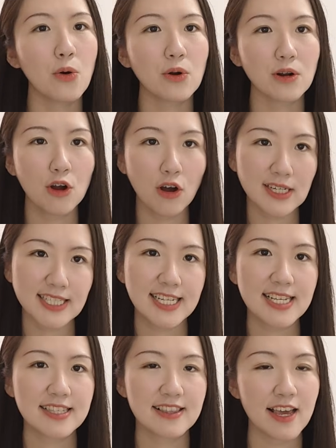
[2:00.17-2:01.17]
or
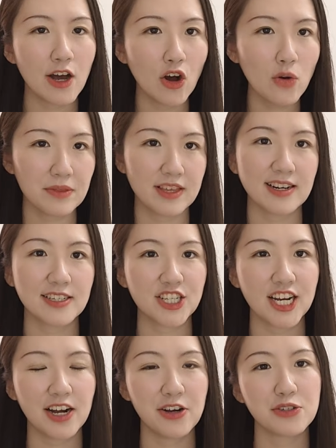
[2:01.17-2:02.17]
qualities they hope their
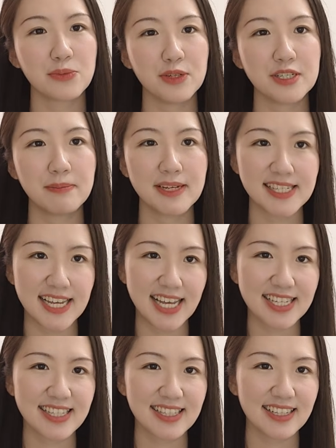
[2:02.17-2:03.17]
child would
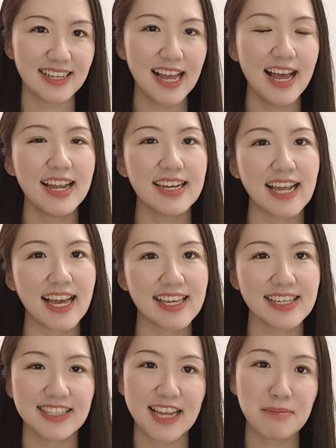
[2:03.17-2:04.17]
possess,
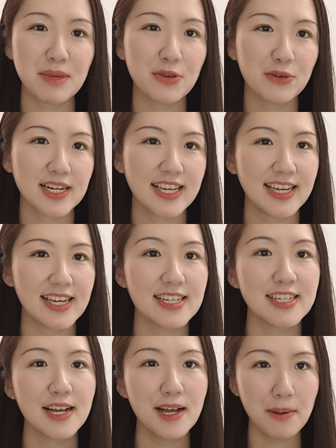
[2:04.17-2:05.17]
like naming your
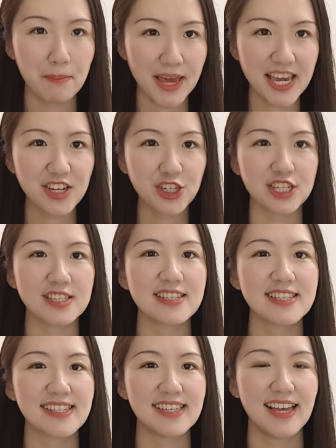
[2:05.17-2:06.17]
kid
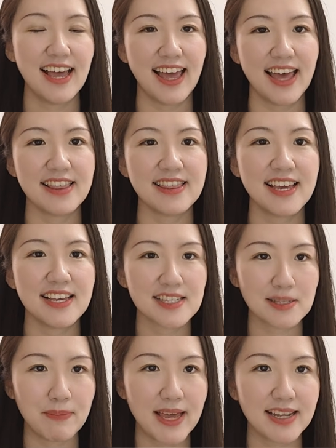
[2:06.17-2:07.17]
Patience and then
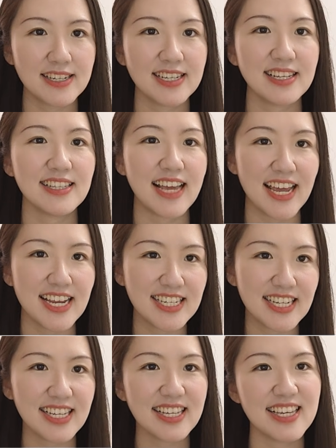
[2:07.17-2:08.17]
spending
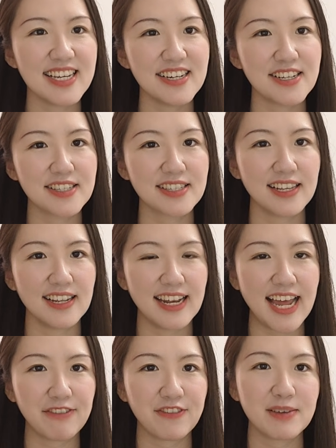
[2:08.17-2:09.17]
18 years
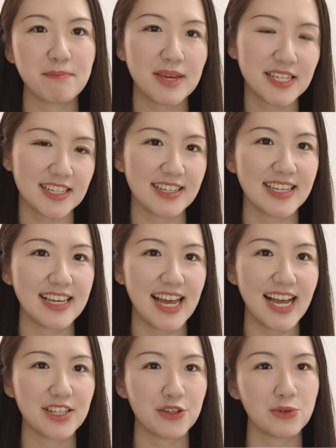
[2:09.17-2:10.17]
laughing bitterly
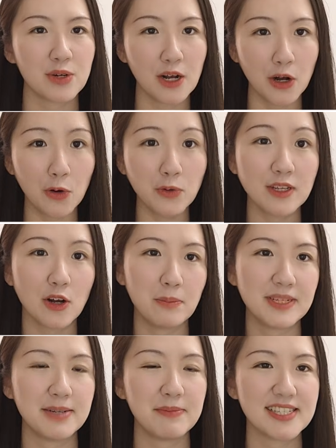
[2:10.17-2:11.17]
at your own
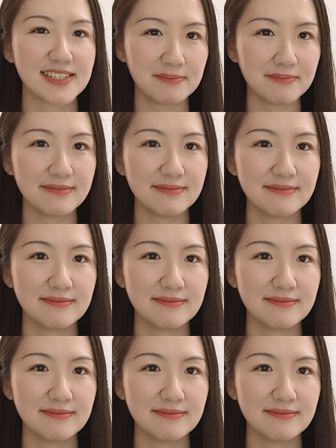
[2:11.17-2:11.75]
optimism.